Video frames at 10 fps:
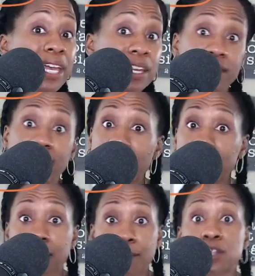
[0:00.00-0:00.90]
it is
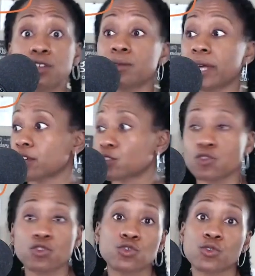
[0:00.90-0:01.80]
like, "Let me do like a
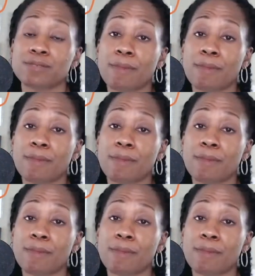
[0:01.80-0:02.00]
social stories